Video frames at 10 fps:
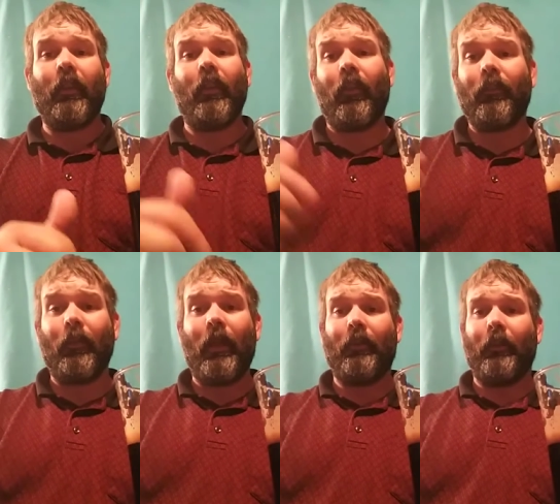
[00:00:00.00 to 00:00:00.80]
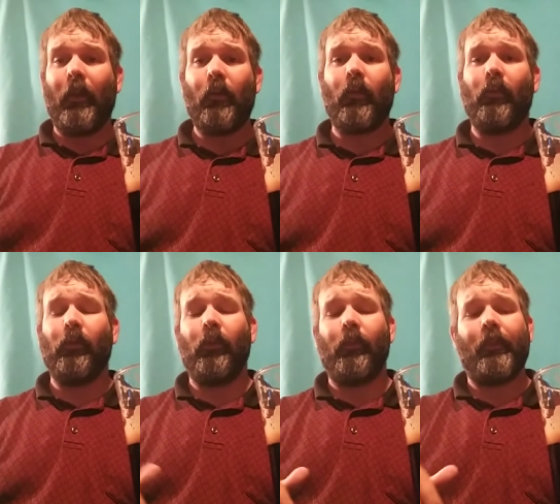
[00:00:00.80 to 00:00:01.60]
It also has local
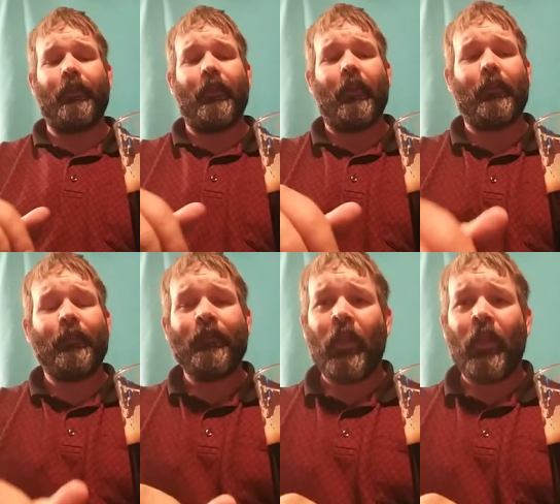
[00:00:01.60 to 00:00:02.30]
brewery stuff.